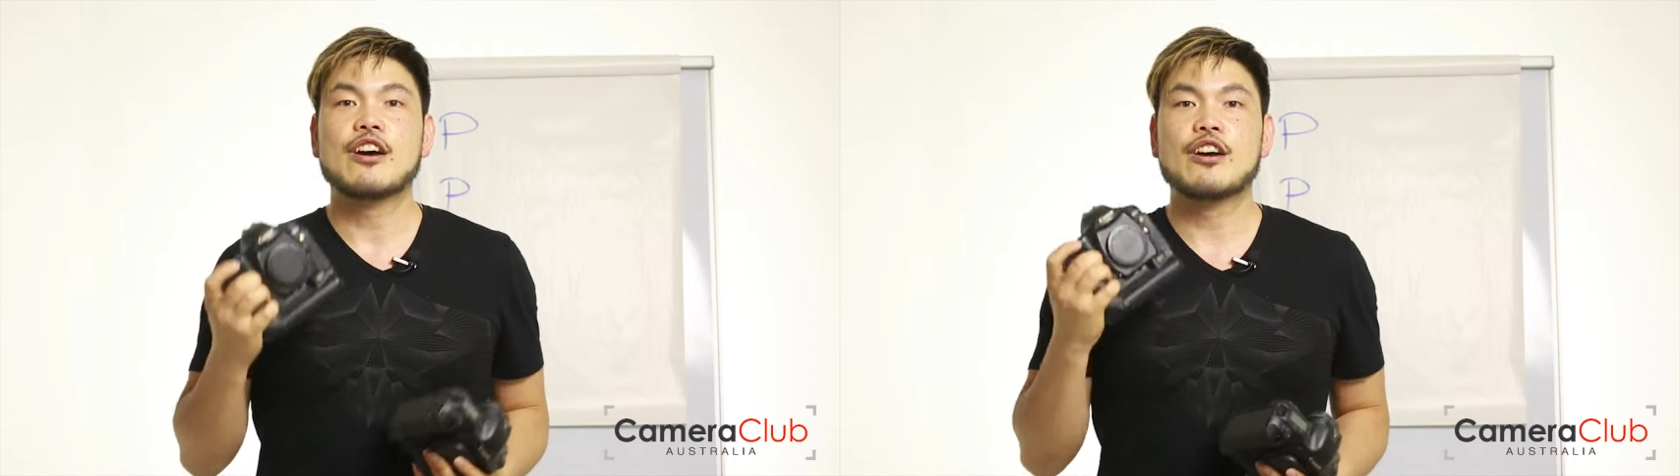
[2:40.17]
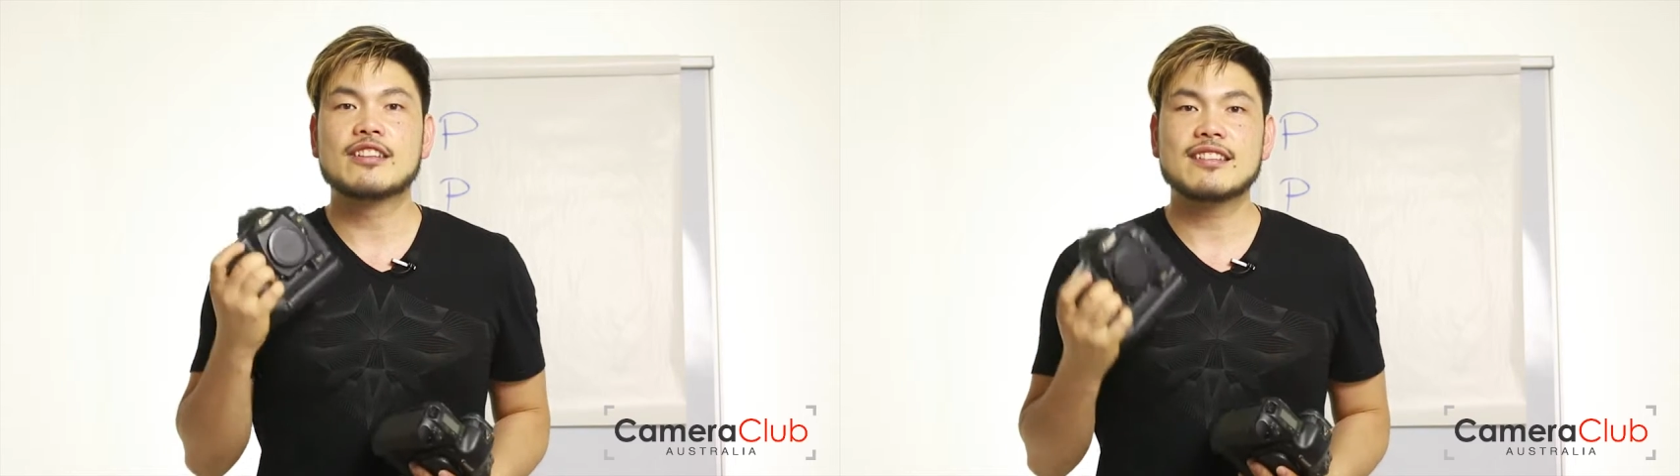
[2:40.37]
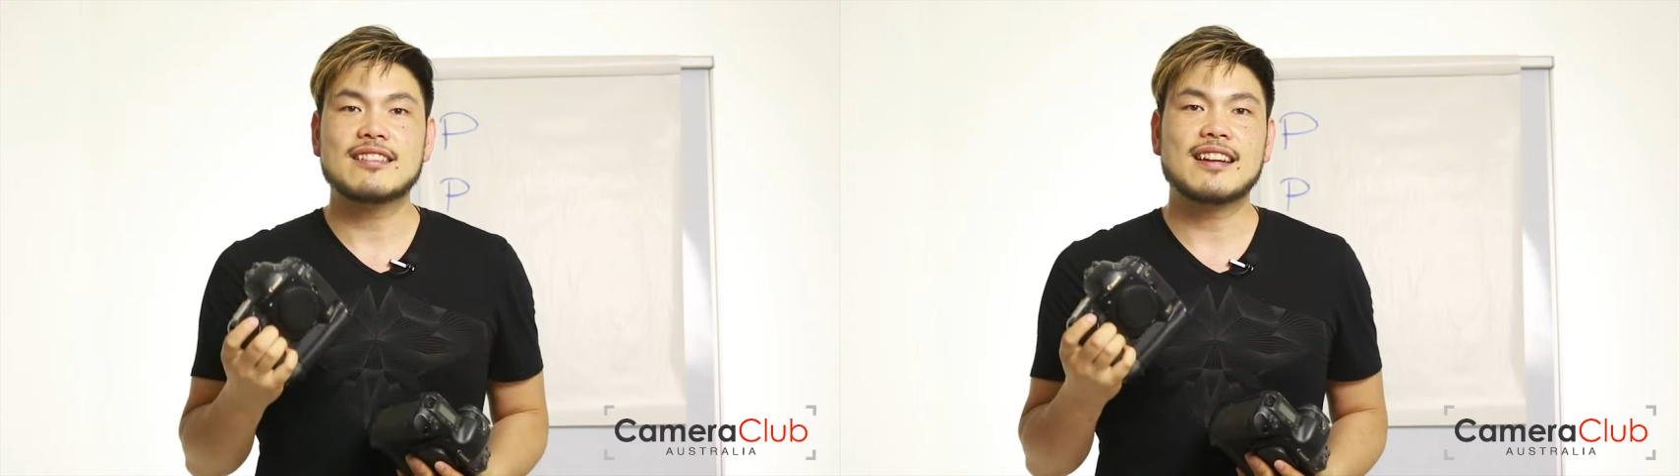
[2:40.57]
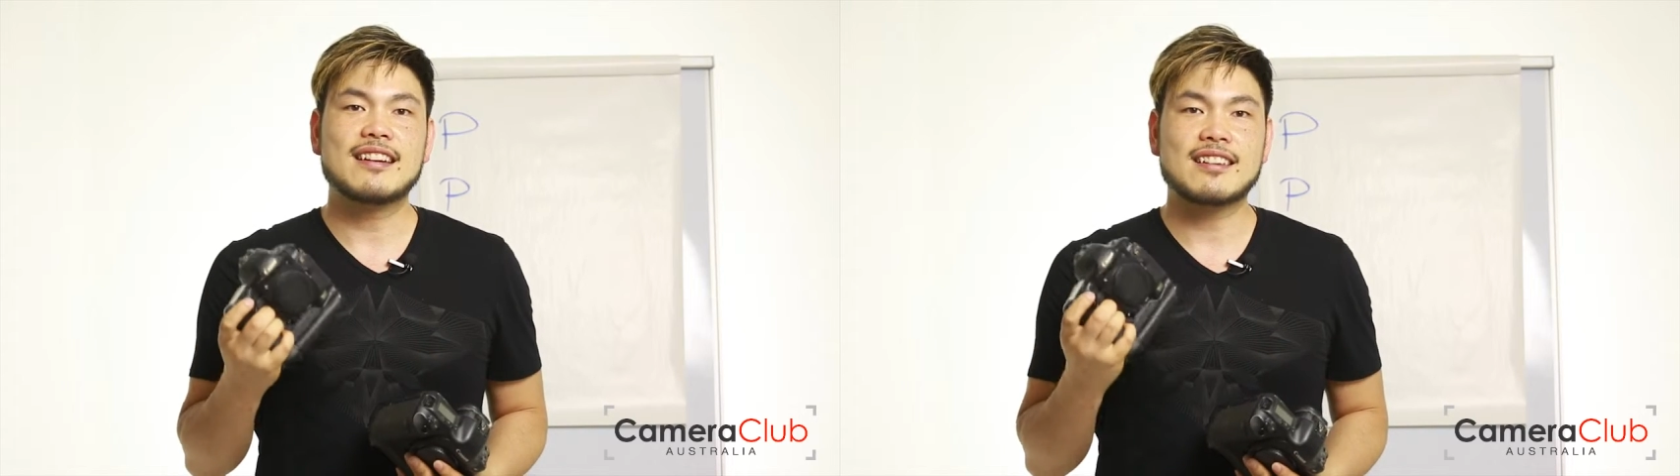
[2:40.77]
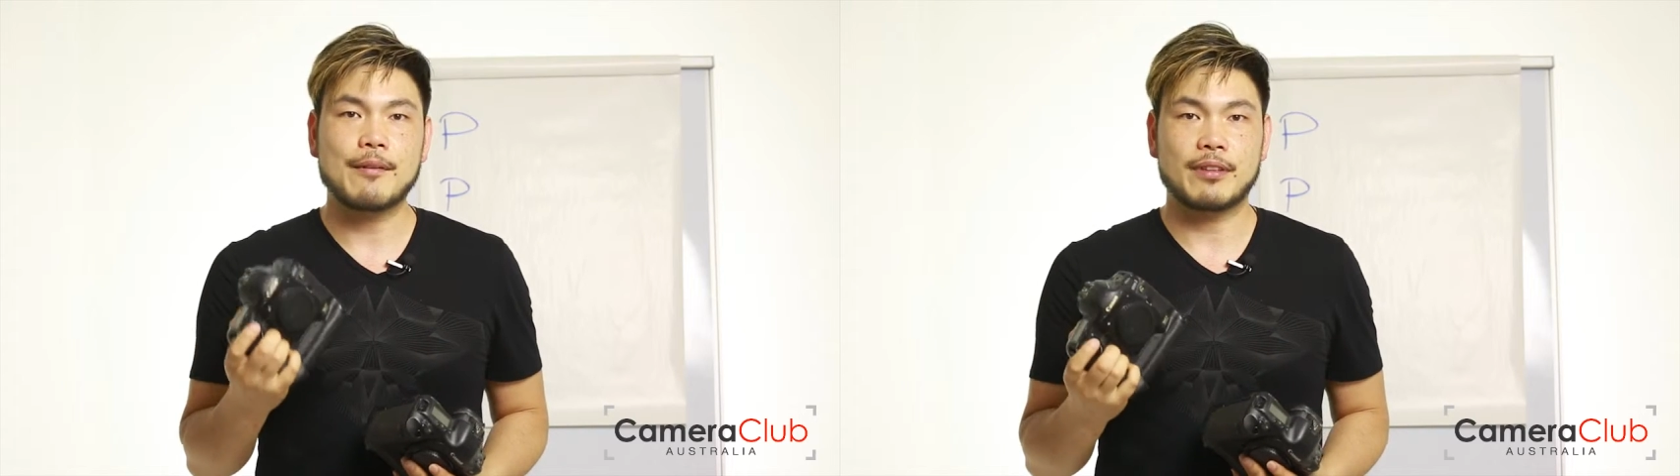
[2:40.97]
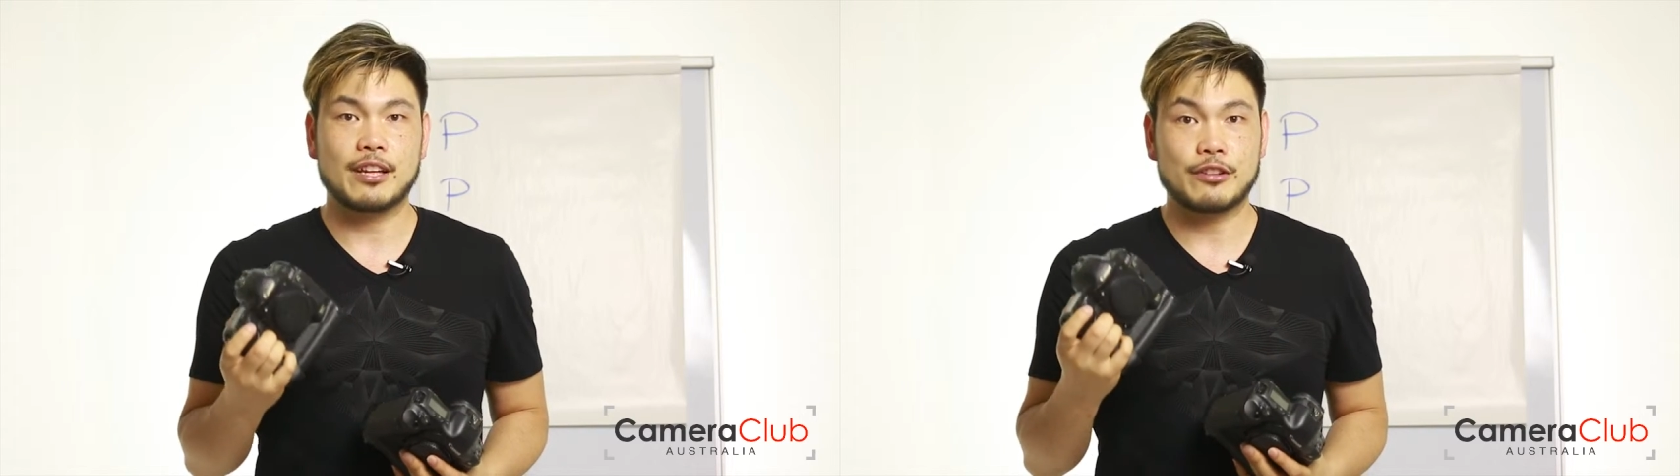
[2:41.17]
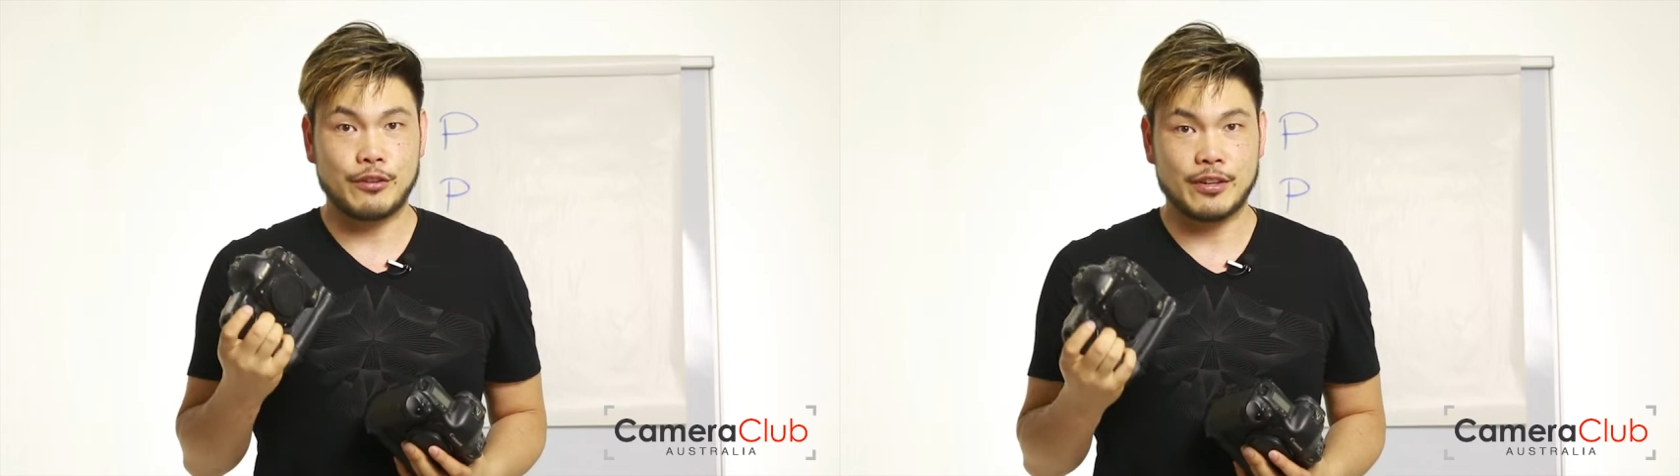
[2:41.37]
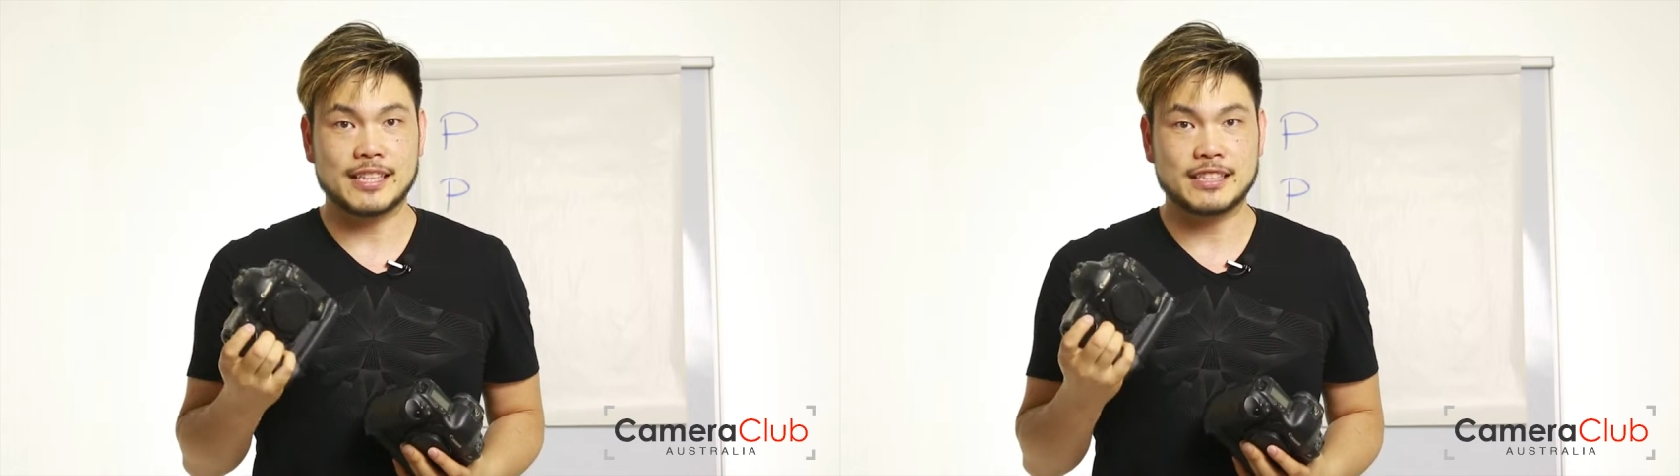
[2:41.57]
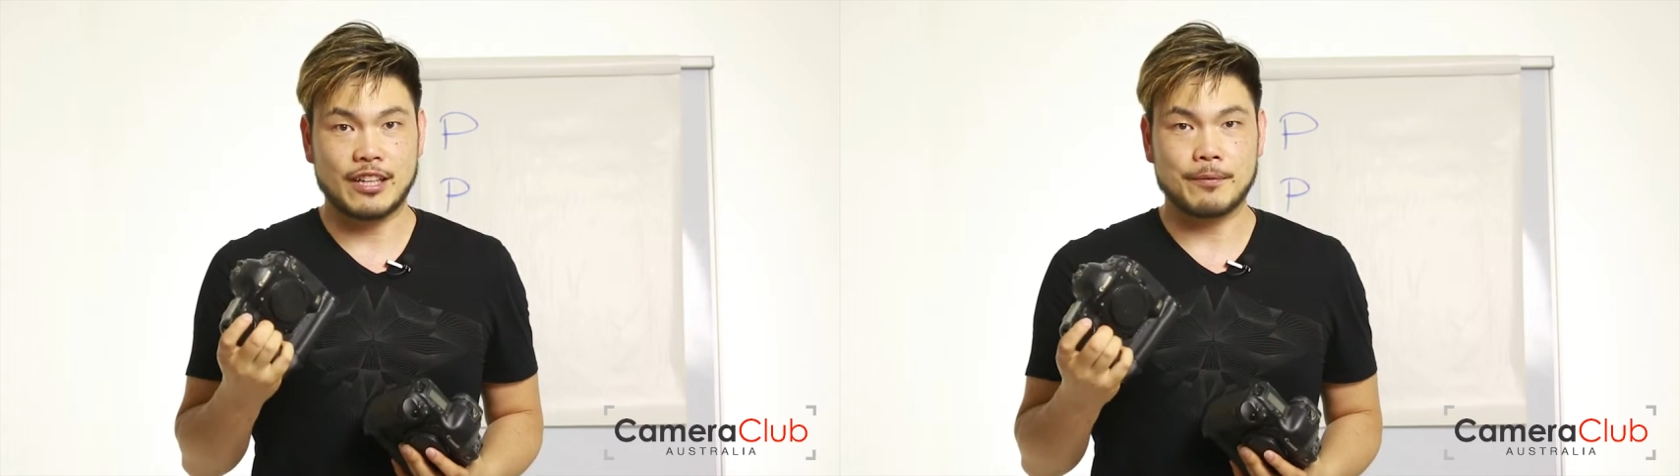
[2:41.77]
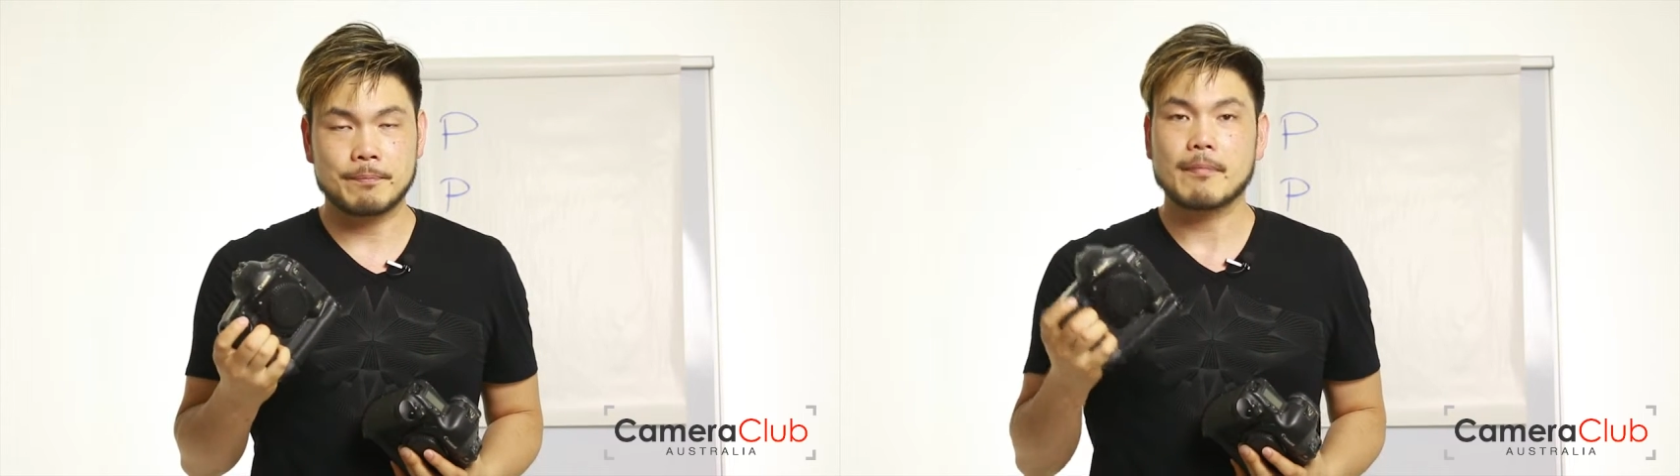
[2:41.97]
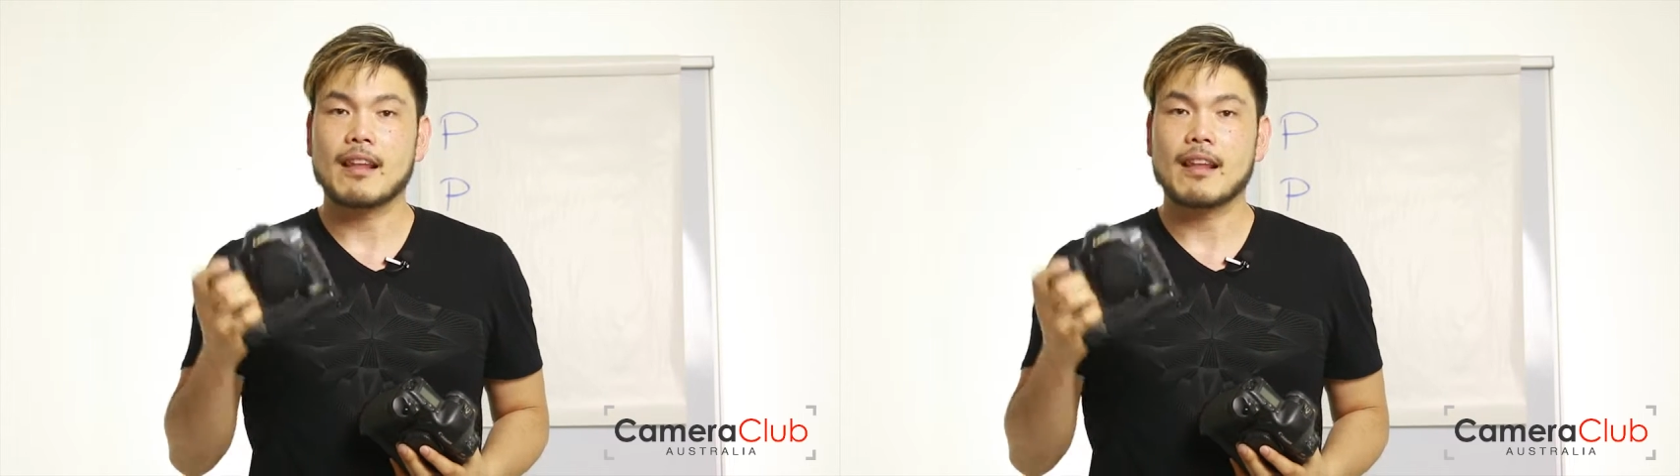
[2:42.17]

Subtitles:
You just need something to do the job.